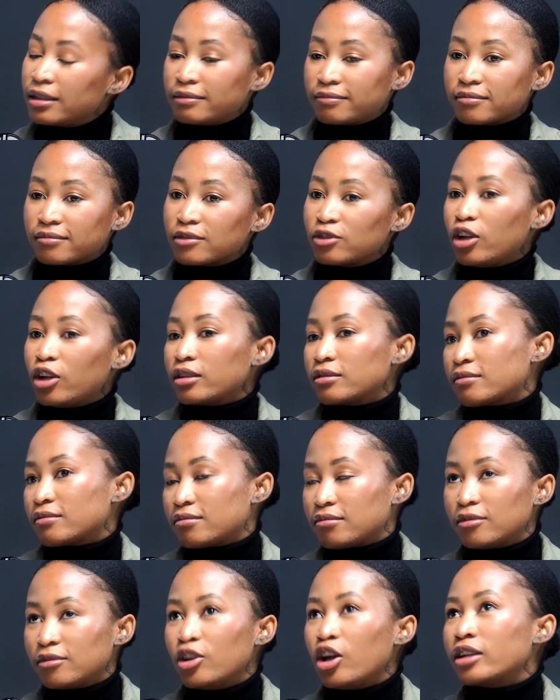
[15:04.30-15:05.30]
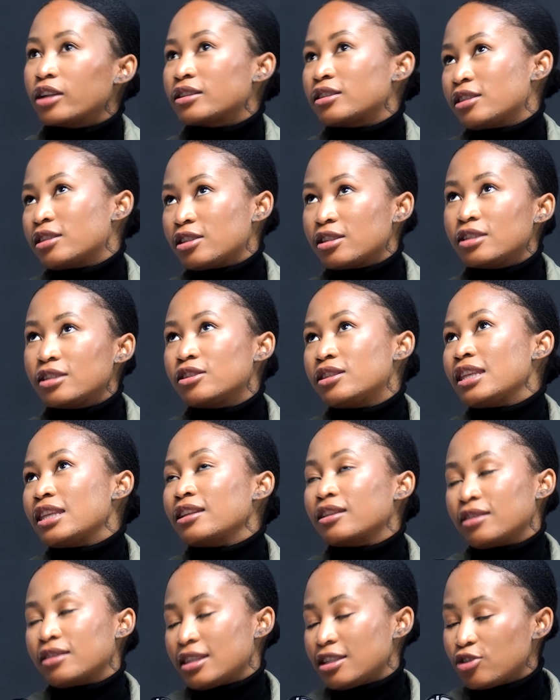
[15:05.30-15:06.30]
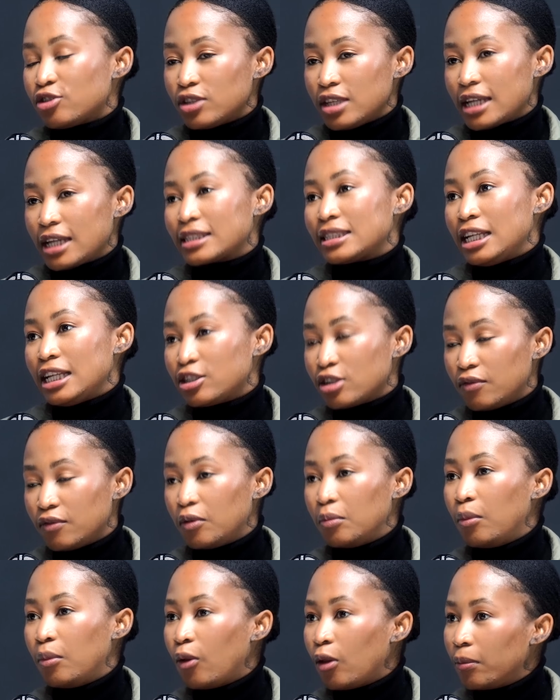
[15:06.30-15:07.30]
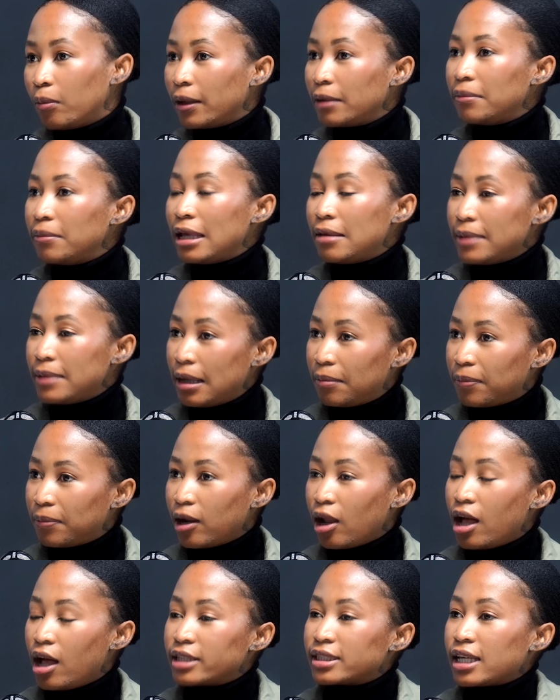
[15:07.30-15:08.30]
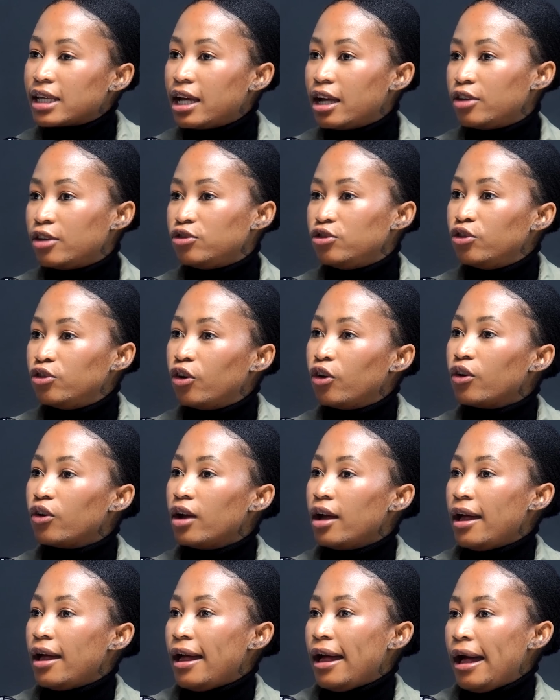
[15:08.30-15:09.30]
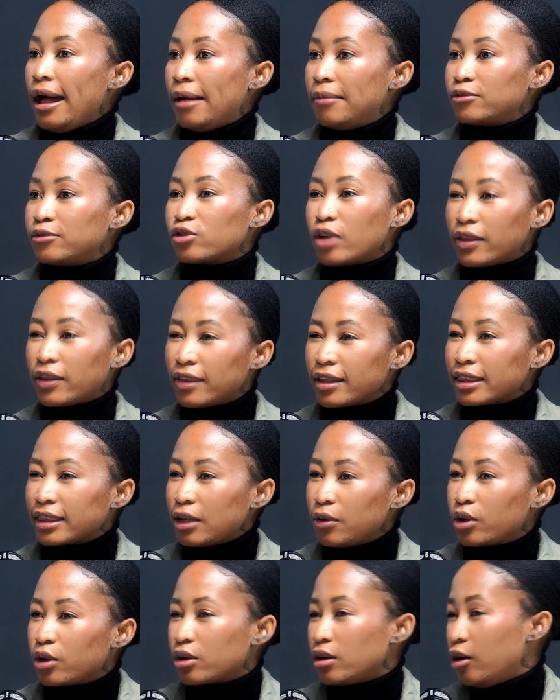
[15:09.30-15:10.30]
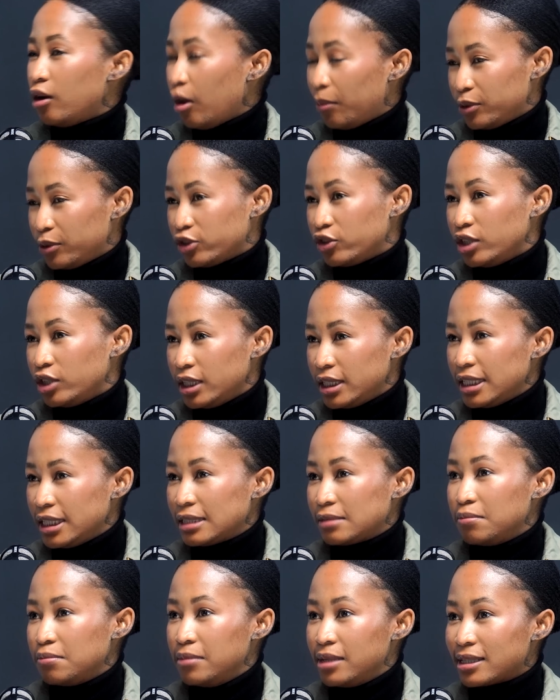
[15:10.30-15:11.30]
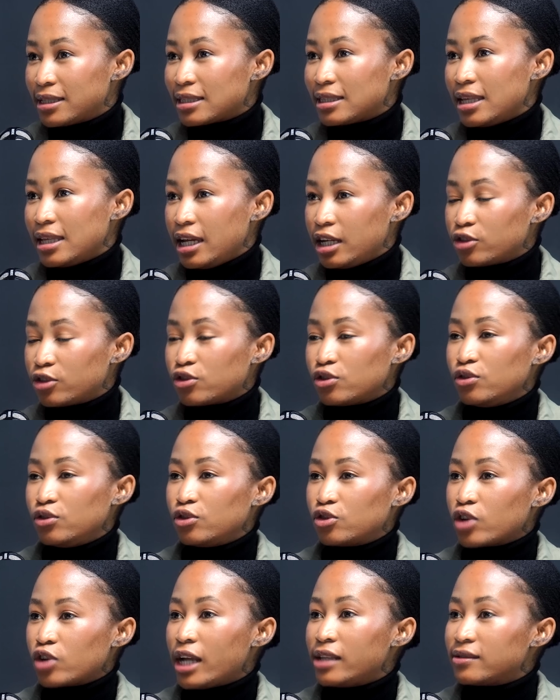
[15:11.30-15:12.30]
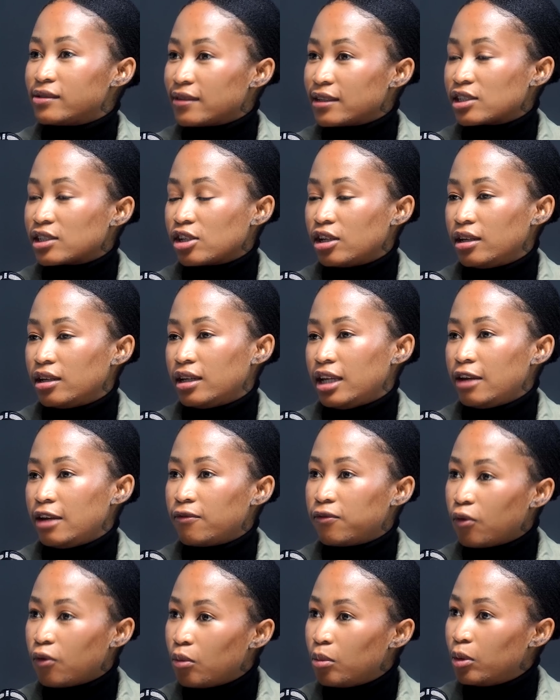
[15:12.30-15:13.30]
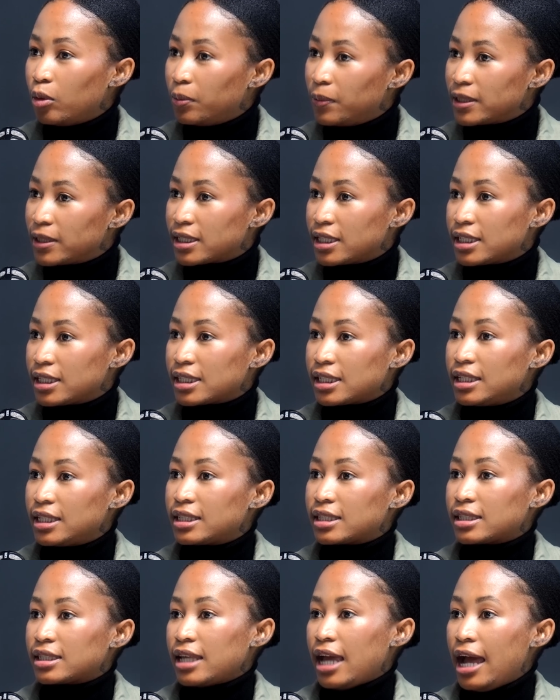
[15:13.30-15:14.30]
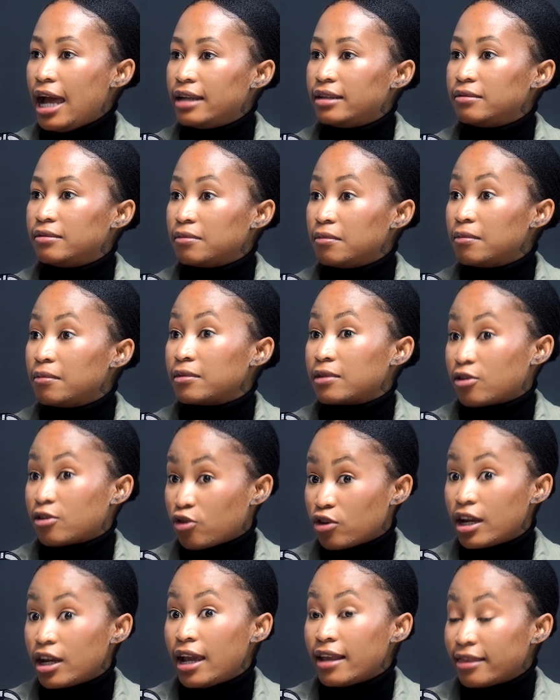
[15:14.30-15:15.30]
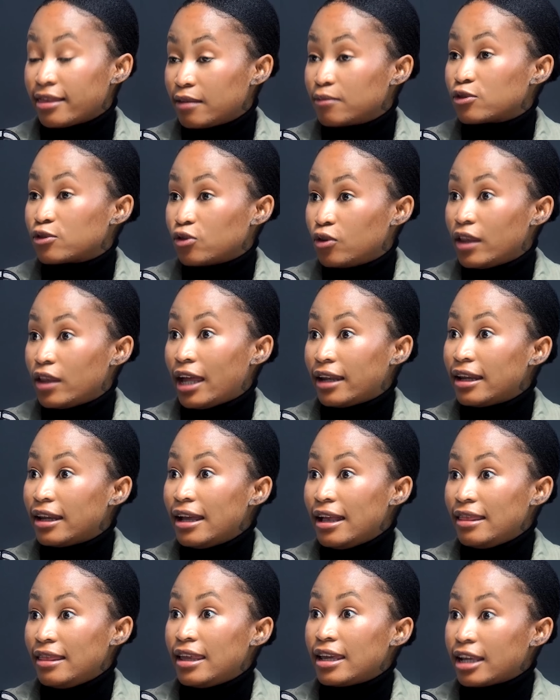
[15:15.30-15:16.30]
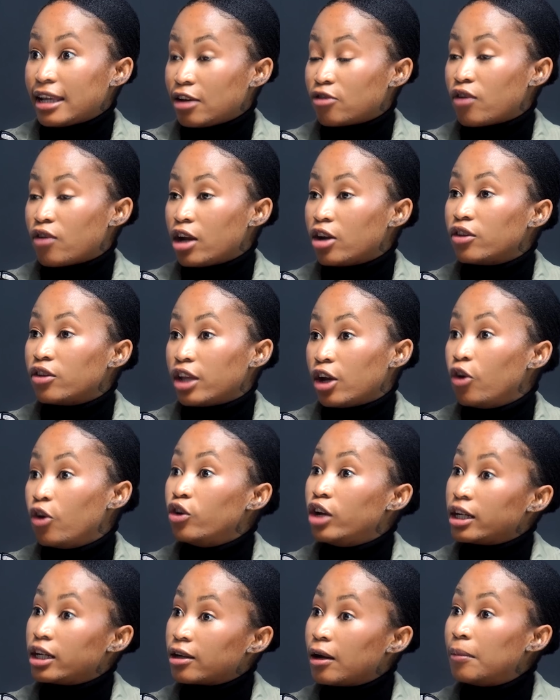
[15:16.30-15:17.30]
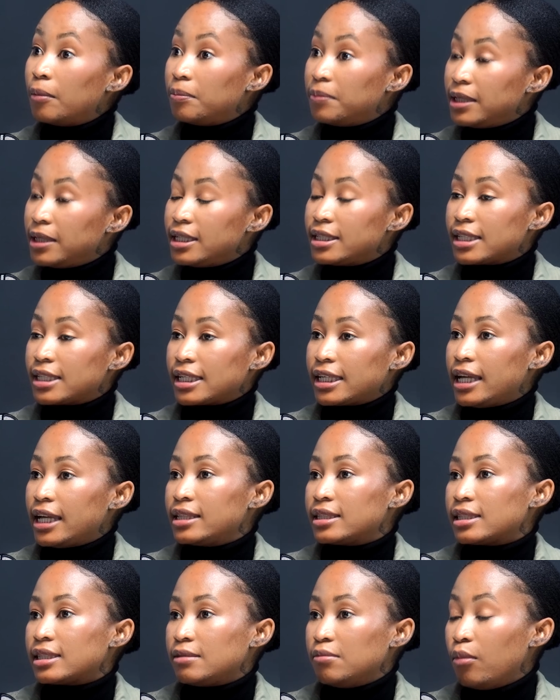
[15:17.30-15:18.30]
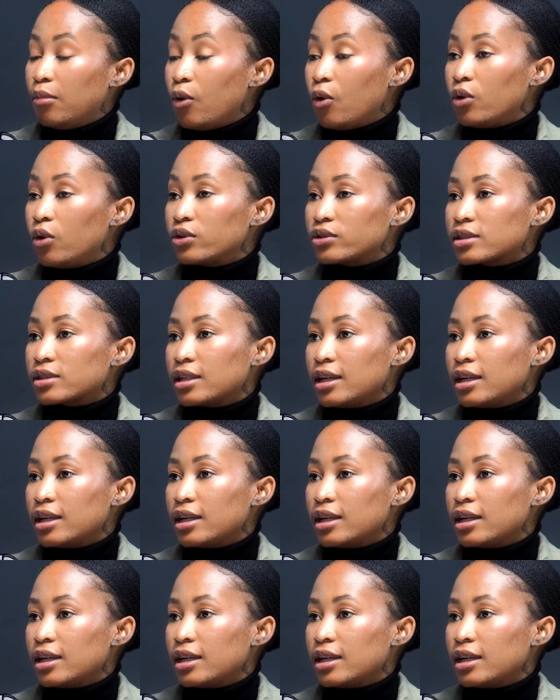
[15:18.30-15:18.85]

not to the extent of a mall, but maybe a plaza, you know. So I think there were opportunities missed there to transition informal businesses and create them so that they can run on their own and compete against malls.